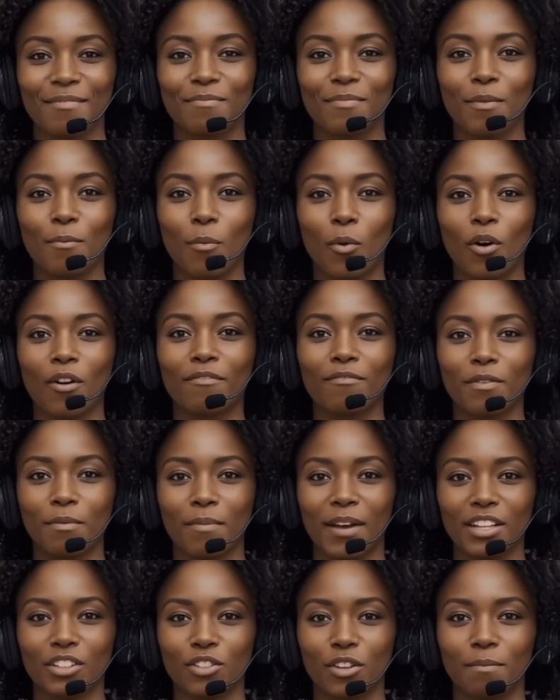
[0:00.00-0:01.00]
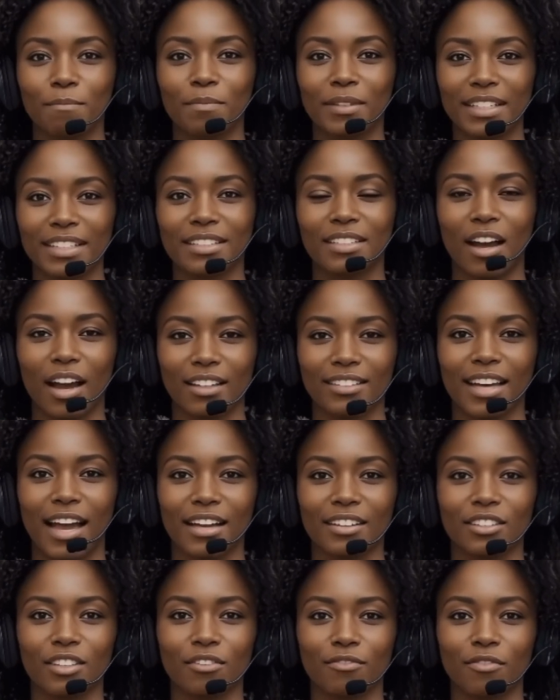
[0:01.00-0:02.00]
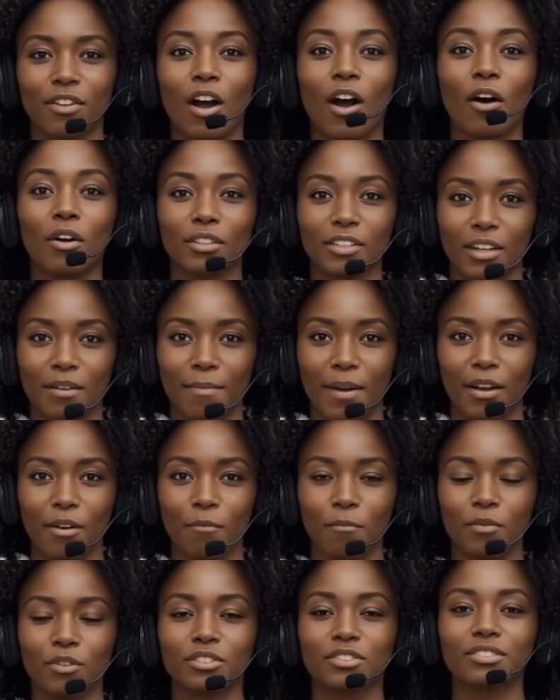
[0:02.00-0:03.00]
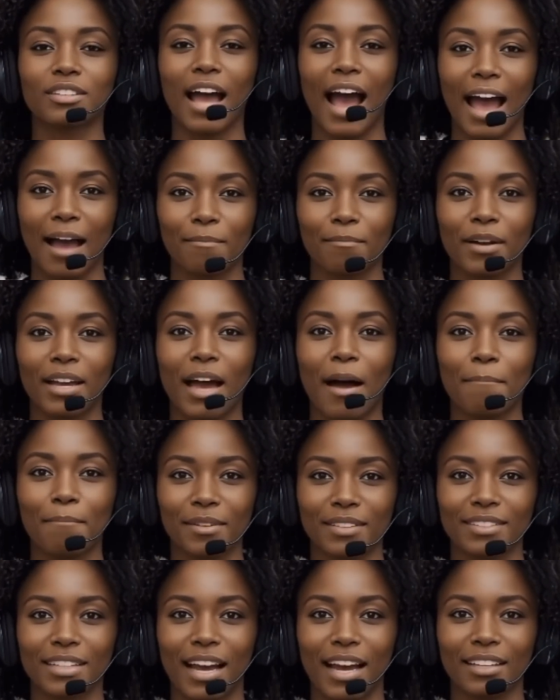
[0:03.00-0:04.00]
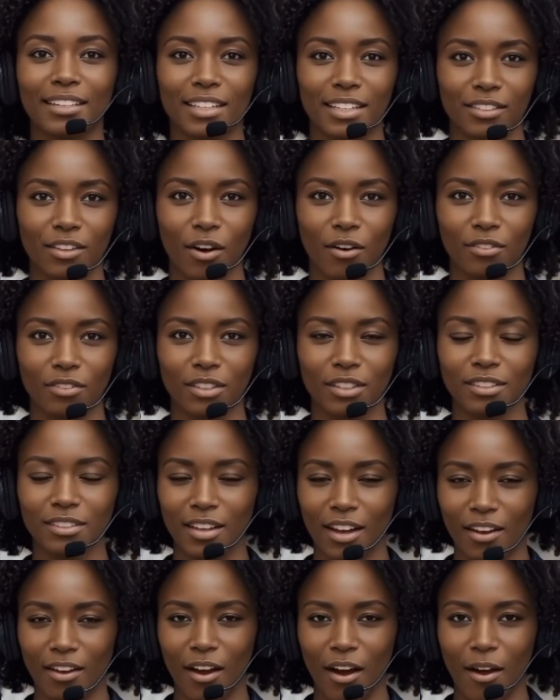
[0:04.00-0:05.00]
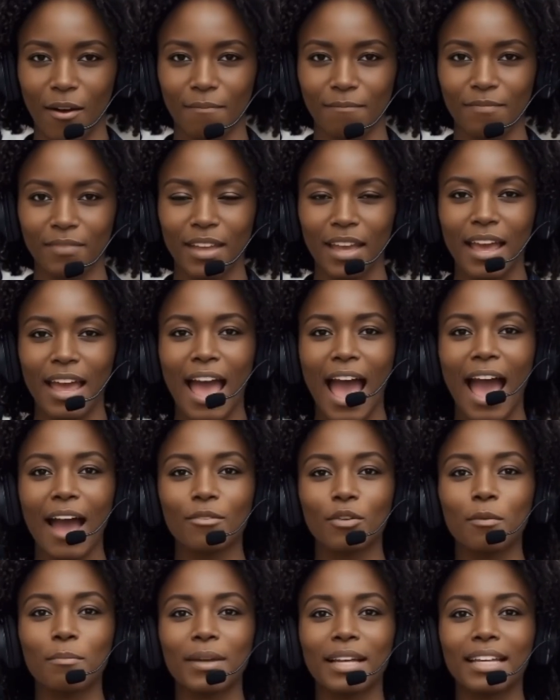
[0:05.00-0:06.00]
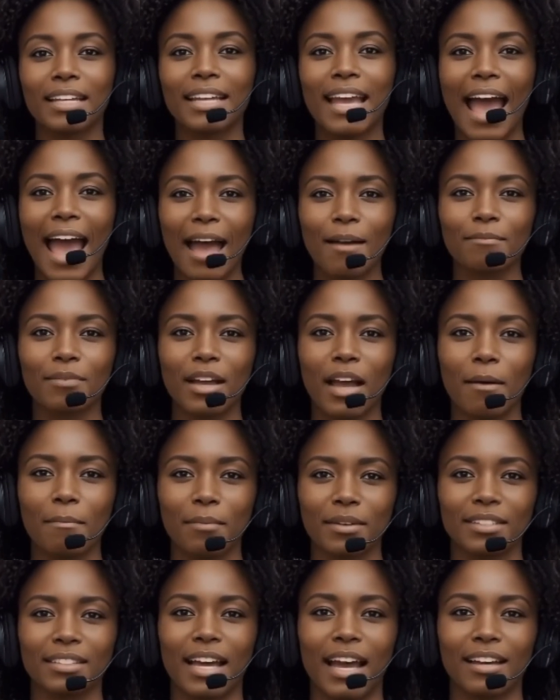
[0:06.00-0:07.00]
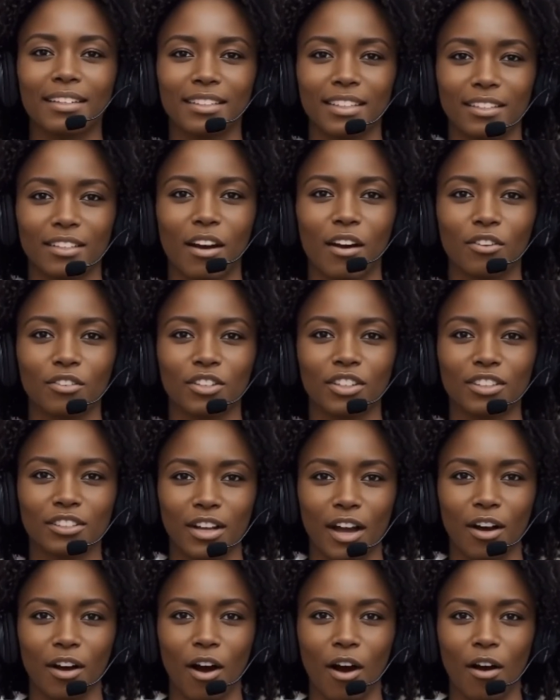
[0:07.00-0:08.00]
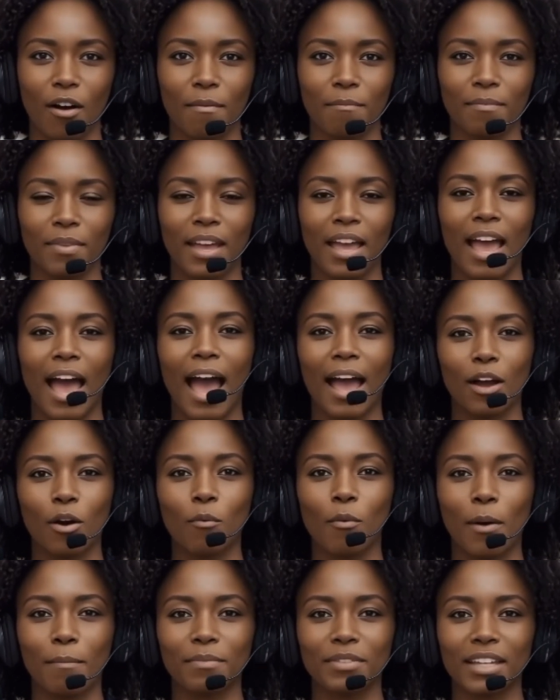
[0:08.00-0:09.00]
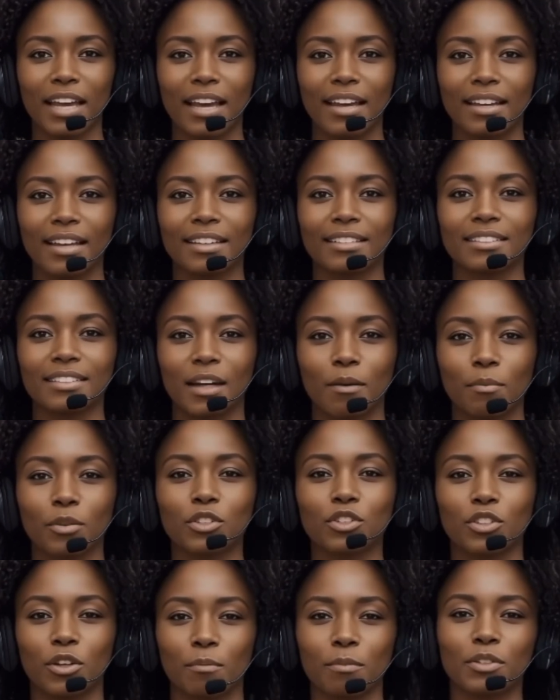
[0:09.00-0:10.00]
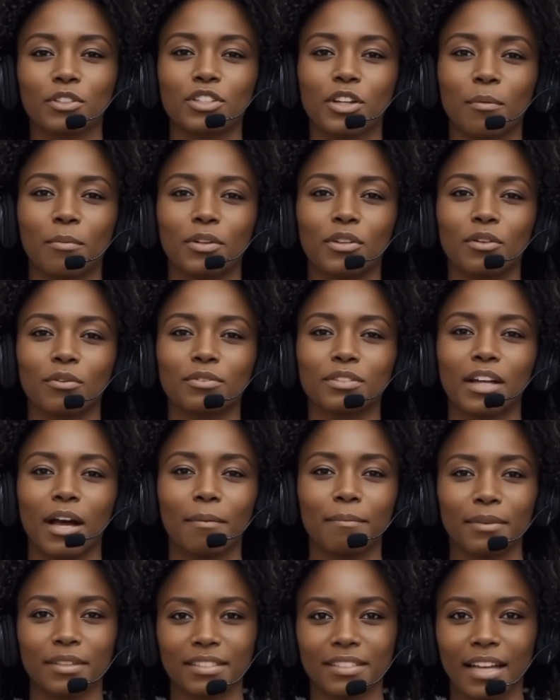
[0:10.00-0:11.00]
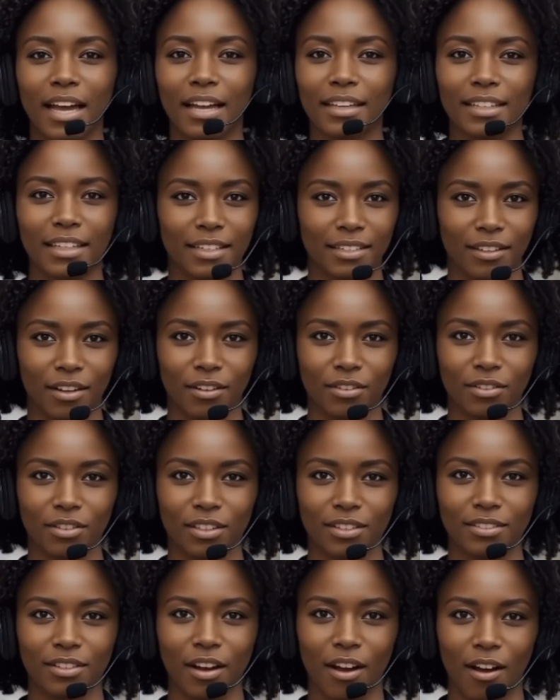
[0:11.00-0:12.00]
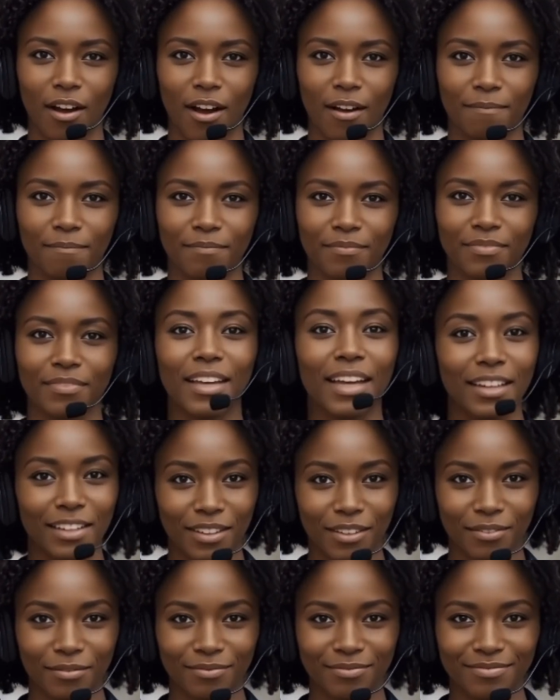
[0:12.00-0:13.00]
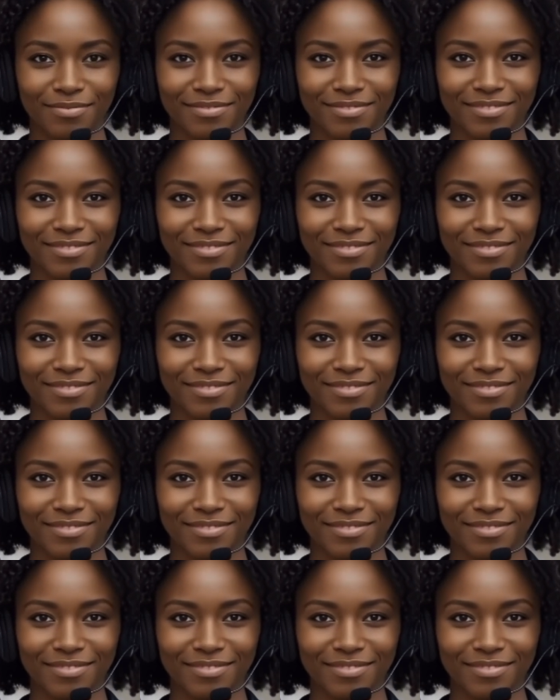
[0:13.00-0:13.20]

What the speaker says: For more information, please contact us via our email, which is admin@busyitechnologies.com. I repeat, admin@busyitechnologies.com, and our website is www.busyitechnologies.com. Thank you.